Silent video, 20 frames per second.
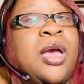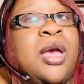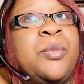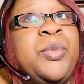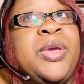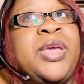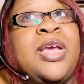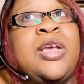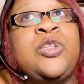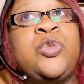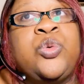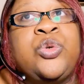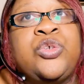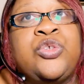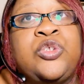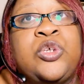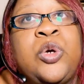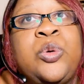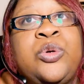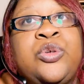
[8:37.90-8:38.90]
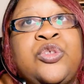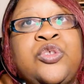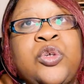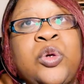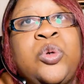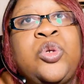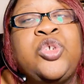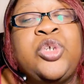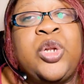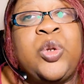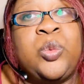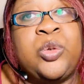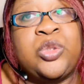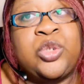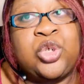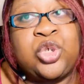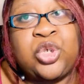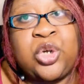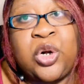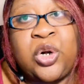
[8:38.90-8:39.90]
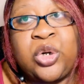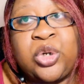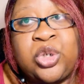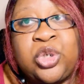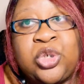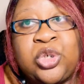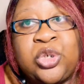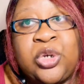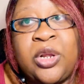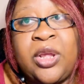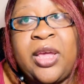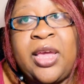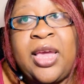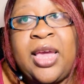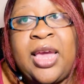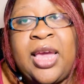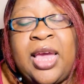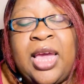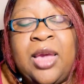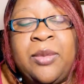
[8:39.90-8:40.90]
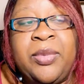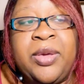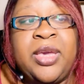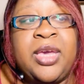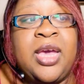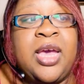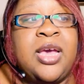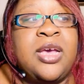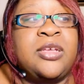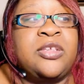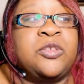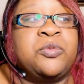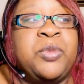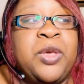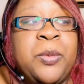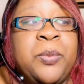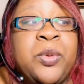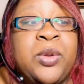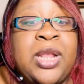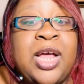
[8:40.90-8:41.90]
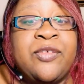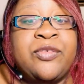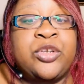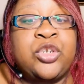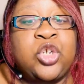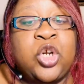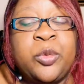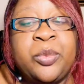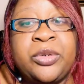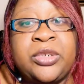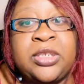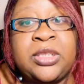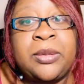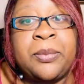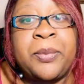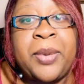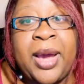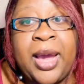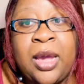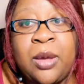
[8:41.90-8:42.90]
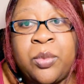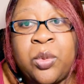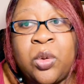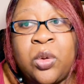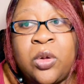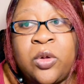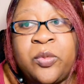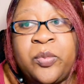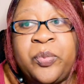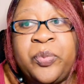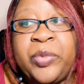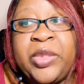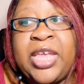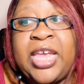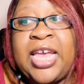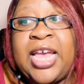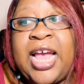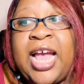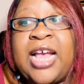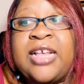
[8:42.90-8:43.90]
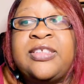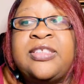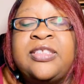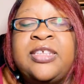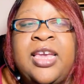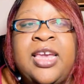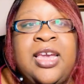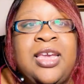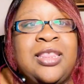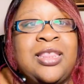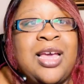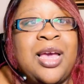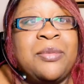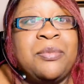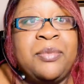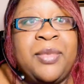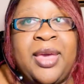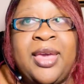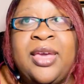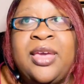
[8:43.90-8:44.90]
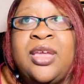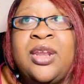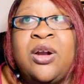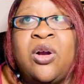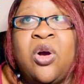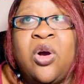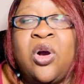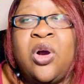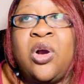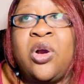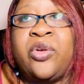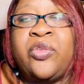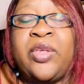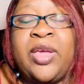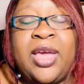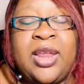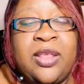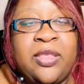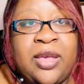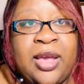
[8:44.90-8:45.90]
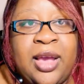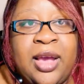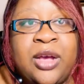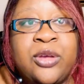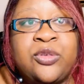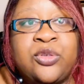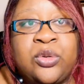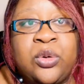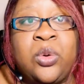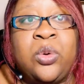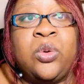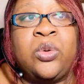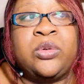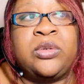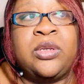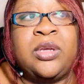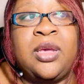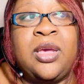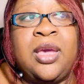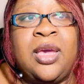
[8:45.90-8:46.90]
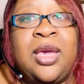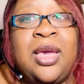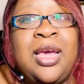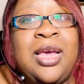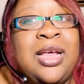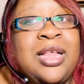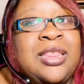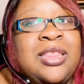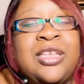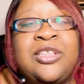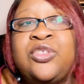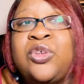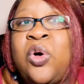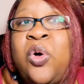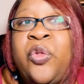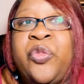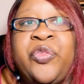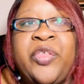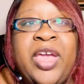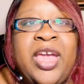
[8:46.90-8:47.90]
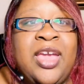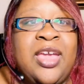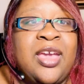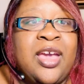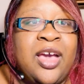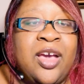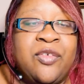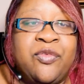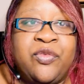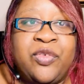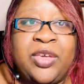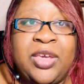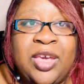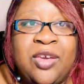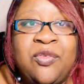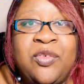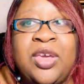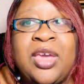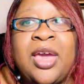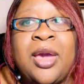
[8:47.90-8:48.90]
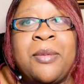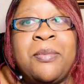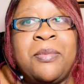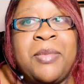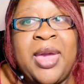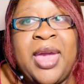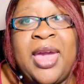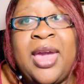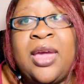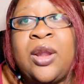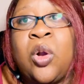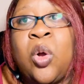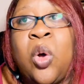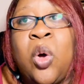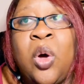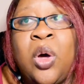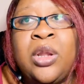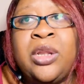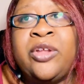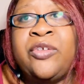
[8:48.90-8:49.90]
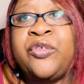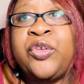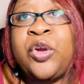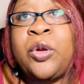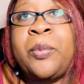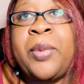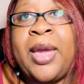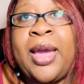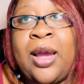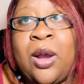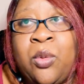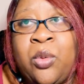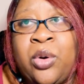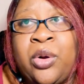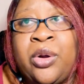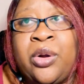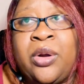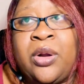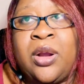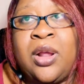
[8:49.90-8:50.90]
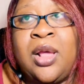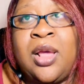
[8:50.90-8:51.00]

because we're so associated with the church, and because people have interpreted the Bible as saying that men are the head of the household, this whole thing of giving a man all of your power